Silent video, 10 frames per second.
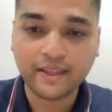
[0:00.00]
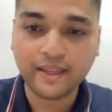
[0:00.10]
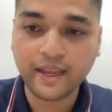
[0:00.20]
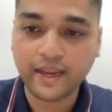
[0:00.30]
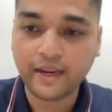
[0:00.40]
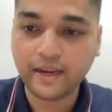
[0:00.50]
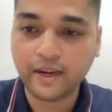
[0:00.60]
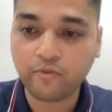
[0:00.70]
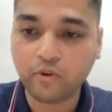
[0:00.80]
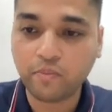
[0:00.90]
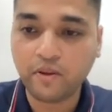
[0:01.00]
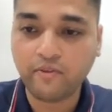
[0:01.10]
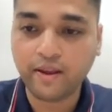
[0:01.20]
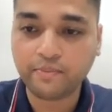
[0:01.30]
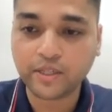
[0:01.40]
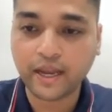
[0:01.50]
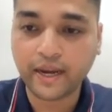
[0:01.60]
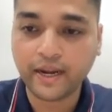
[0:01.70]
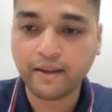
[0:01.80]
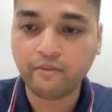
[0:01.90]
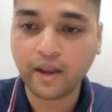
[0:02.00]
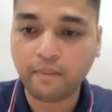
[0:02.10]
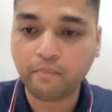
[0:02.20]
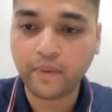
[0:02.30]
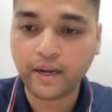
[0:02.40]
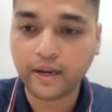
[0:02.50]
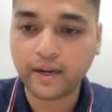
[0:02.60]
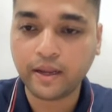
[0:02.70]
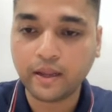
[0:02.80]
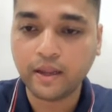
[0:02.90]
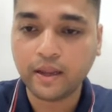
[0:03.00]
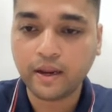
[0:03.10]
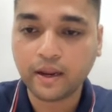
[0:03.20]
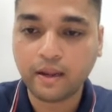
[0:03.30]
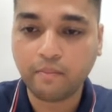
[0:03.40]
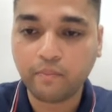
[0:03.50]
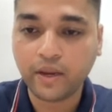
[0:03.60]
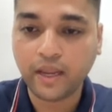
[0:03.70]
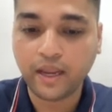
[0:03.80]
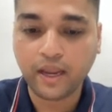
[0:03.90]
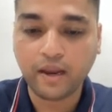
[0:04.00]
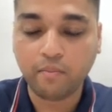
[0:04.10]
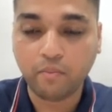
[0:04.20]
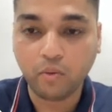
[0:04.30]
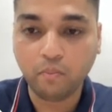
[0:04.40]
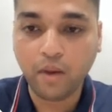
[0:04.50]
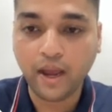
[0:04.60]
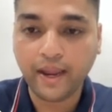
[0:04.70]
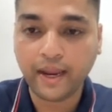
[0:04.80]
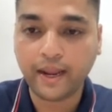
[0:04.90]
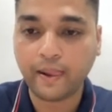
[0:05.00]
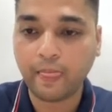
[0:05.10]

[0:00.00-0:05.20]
Then it would be website development company in Mumbai.